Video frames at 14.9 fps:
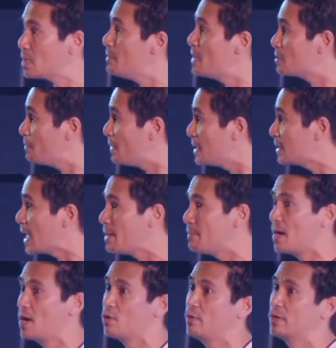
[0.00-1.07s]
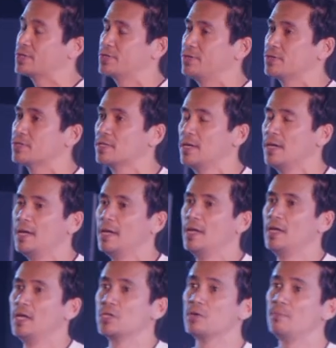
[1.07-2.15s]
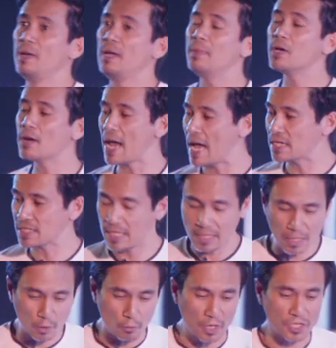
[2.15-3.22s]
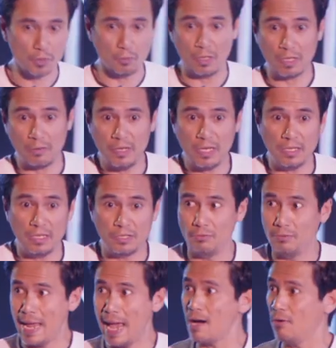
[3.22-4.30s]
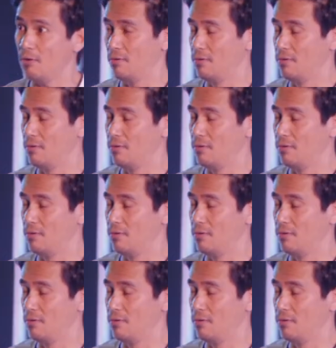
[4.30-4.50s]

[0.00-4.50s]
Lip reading: meron pa rin tayong mga questions. So maybe you're asking the question, what are we going to do now?